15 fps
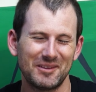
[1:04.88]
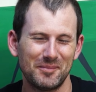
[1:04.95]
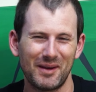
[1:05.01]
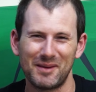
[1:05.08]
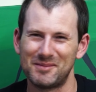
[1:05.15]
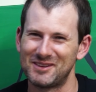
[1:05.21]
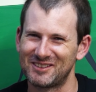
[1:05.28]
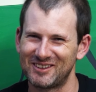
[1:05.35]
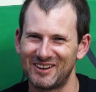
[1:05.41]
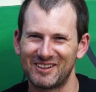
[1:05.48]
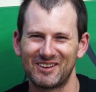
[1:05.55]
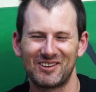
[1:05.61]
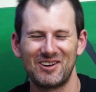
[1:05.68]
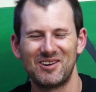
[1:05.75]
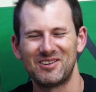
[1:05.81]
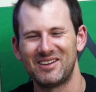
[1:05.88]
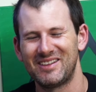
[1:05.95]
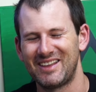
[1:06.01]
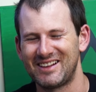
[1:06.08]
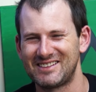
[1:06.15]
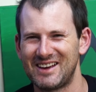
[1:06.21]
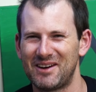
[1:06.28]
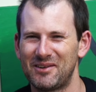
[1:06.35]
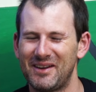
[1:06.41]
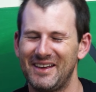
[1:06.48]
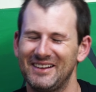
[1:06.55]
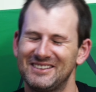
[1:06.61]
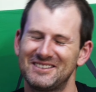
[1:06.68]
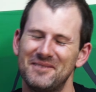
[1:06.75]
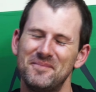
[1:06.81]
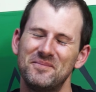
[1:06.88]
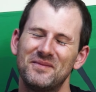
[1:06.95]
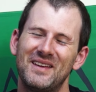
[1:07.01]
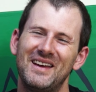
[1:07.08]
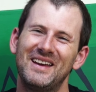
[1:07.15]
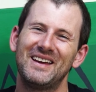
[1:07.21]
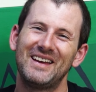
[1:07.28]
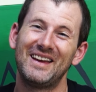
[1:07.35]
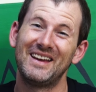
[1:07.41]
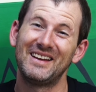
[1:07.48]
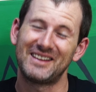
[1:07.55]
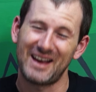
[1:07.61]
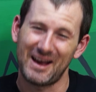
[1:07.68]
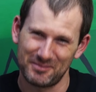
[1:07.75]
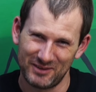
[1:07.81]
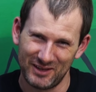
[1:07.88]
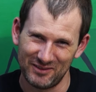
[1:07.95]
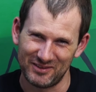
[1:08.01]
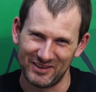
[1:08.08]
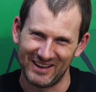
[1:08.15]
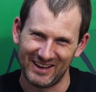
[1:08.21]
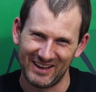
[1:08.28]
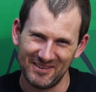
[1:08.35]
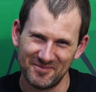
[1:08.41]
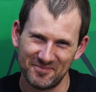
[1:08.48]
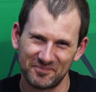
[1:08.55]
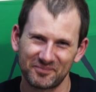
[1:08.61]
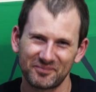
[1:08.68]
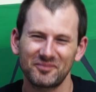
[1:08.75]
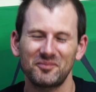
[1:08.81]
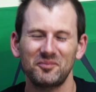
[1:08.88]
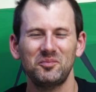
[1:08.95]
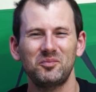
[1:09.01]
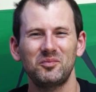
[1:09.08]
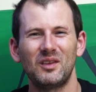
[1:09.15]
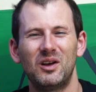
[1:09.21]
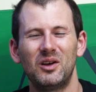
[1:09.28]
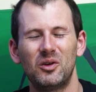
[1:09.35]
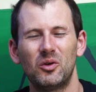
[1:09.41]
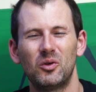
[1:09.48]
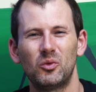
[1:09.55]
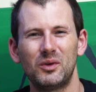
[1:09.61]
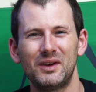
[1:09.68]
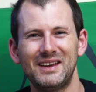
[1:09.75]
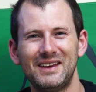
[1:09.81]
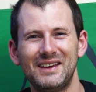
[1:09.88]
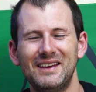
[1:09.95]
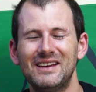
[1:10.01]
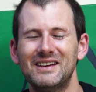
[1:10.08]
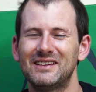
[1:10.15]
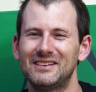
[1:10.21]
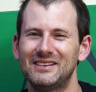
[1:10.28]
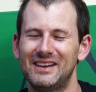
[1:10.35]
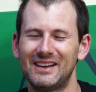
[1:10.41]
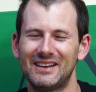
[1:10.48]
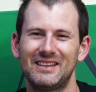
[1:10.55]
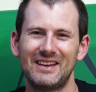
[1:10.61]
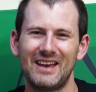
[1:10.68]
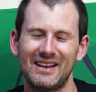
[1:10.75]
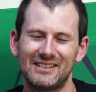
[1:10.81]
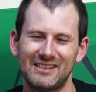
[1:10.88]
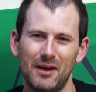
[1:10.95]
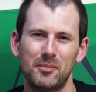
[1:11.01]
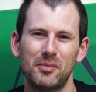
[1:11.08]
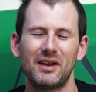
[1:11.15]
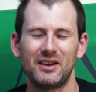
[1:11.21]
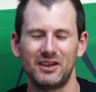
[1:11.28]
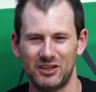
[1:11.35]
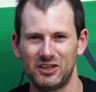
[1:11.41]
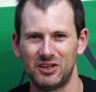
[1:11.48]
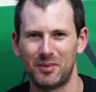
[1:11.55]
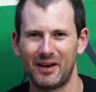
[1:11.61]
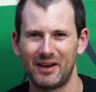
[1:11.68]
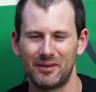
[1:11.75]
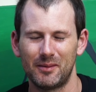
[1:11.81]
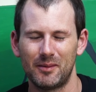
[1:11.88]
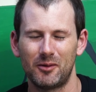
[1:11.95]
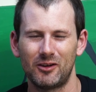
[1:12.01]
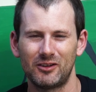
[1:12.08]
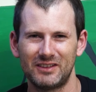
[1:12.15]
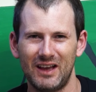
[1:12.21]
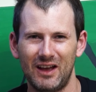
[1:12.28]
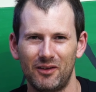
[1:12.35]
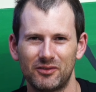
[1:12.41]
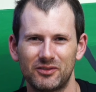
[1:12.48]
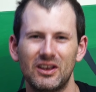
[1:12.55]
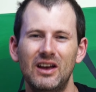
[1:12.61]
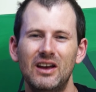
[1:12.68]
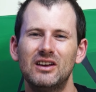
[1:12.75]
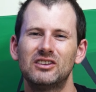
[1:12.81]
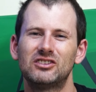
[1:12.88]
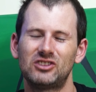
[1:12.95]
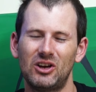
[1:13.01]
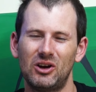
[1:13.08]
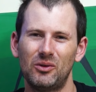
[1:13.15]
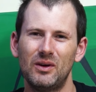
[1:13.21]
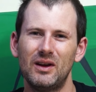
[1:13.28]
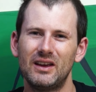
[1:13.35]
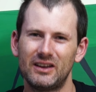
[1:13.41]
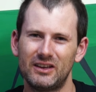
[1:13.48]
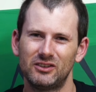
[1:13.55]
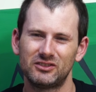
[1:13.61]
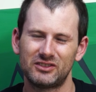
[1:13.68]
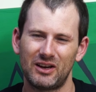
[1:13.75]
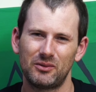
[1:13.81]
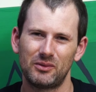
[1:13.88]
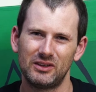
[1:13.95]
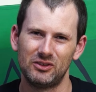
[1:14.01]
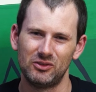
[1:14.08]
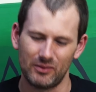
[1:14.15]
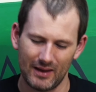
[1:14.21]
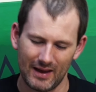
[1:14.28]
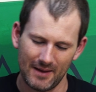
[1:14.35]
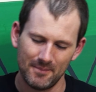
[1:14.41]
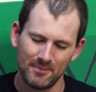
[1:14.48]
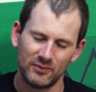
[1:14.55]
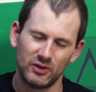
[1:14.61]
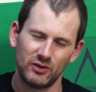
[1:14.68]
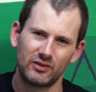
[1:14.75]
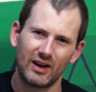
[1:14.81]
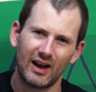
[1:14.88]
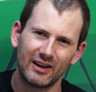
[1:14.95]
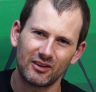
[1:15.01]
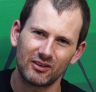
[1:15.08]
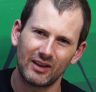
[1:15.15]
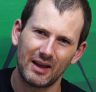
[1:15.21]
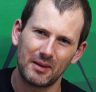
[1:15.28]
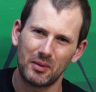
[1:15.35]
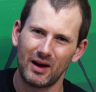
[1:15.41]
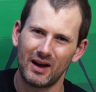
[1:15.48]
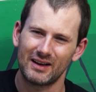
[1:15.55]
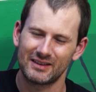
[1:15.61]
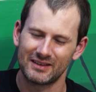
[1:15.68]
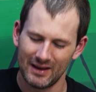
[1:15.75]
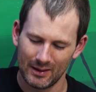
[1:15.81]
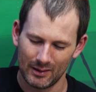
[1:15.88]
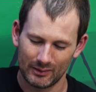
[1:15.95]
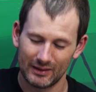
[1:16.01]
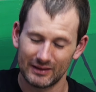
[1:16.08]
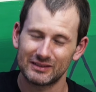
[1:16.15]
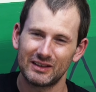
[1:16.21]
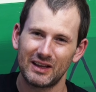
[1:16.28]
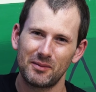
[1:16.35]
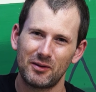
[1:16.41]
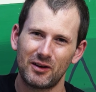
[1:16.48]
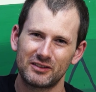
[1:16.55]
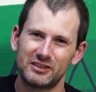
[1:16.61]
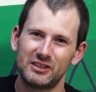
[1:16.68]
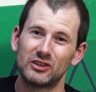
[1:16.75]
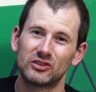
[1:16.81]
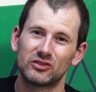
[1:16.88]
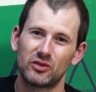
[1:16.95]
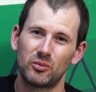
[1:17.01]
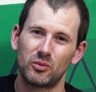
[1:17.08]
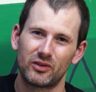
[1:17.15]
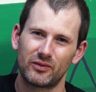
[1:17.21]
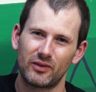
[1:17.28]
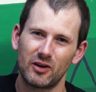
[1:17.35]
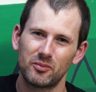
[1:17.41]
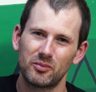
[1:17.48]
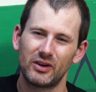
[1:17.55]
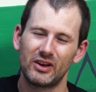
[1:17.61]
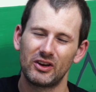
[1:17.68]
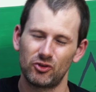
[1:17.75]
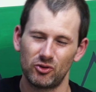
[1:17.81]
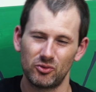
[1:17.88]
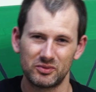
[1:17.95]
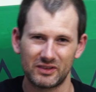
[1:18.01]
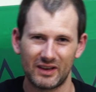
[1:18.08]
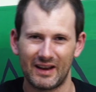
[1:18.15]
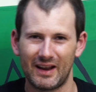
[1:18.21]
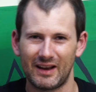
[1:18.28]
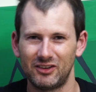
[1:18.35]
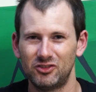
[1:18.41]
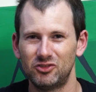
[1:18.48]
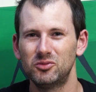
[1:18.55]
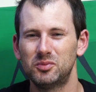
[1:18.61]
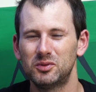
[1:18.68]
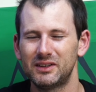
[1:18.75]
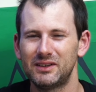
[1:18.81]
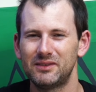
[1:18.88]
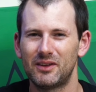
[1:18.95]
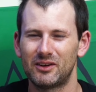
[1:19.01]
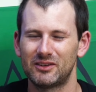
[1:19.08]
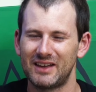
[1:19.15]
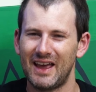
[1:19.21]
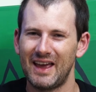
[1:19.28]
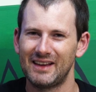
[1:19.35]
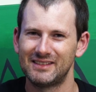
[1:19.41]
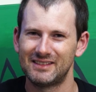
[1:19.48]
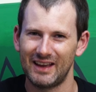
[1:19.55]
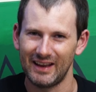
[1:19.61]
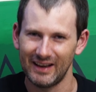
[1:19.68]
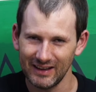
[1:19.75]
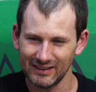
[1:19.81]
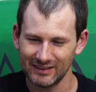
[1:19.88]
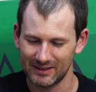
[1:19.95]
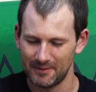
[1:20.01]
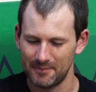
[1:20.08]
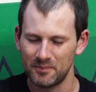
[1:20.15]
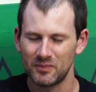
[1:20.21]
the babies are on their own, that's how it is. In captivity, we dig the eggs up and incubate them ourselves. So here's how we do that. You've got your lay box. This lay box here is from one of our breeding groups, and I do believe there's eggs in it.